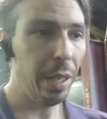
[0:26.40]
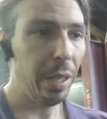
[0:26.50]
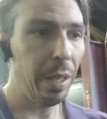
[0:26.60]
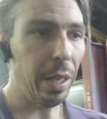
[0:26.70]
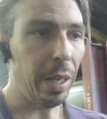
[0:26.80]

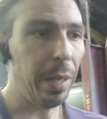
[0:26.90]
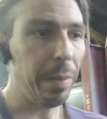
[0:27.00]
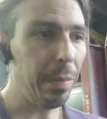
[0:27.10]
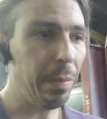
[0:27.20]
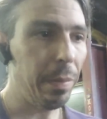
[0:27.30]
uh,
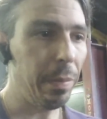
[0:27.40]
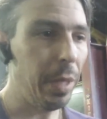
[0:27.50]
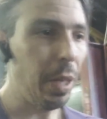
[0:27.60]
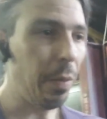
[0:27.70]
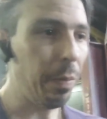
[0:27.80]
you
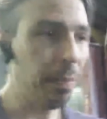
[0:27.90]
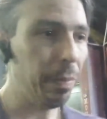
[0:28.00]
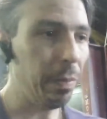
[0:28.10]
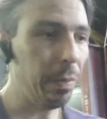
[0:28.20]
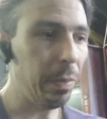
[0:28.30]
know,
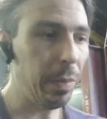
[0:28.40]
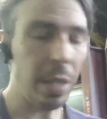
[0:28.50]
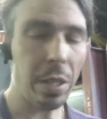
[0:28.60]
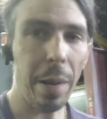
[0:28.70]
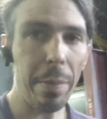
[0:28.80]

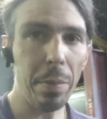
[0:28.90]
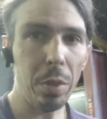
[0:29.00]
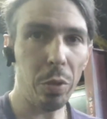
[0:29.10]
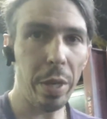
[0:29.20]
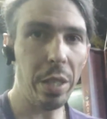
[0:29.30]
things got
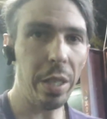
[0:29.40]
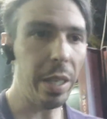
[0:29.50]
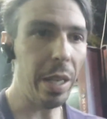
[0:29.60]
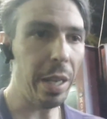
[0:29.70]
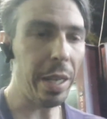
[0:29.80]
crazy
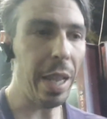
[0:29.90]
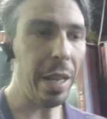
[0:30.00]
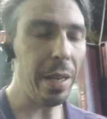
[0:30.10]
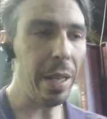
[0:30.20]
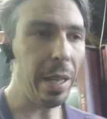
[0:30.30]

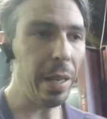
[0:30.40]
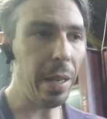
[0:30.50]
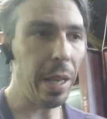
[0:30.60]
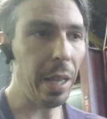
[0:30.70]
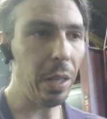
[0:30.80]
again, and
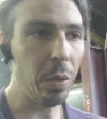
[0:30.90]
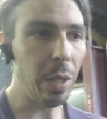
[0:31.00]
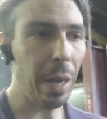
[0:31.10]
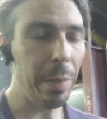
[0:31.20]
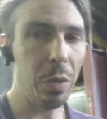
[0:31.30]
I had no
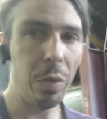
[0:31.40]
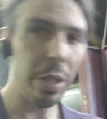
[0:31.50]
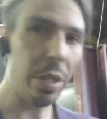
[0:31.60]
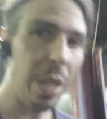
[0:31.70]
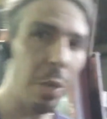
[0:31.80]
time to really
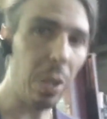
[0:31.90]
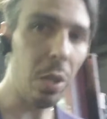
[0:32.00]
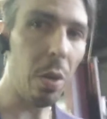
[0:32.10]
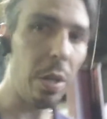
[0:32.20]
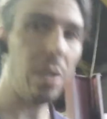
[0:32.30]
stay with the
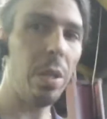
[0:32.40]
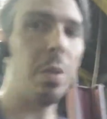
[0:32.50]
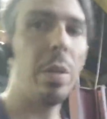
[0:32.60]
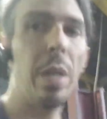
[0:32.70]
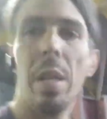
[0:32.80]
car.
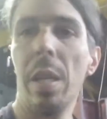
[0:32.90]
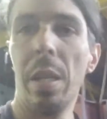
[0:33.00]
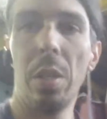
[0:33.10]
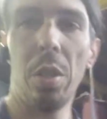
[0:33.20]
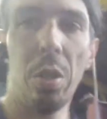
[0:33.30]
So,
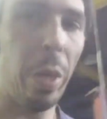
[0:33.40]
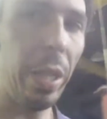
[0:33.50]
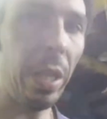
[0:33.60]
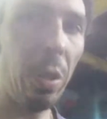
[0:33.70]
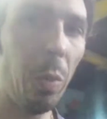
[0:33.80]
just the way
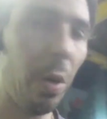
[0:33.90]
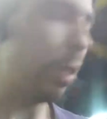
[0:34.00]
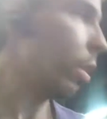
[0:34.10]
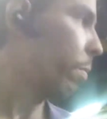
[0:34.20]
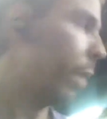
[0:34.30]
things work
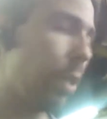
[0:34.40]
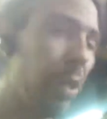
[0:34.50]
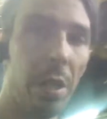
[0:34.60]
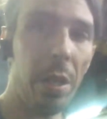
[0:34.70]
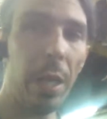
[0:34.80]
in this
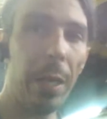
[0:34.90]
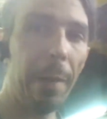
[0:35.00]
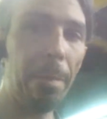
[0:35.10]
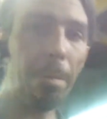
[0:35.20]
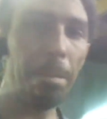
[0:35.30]
business. Been